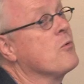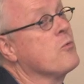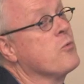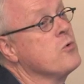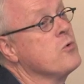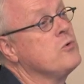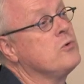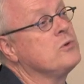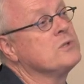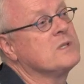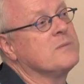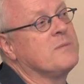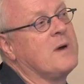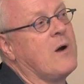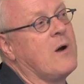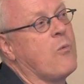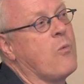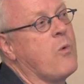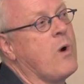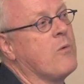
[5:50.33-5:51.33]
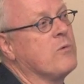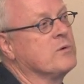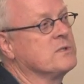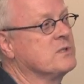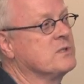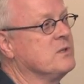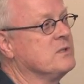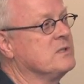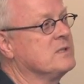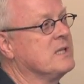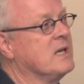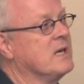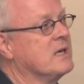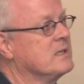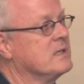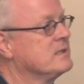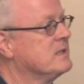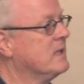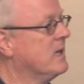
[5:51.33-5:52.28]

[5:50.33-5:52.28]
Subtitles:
rules about what was good sex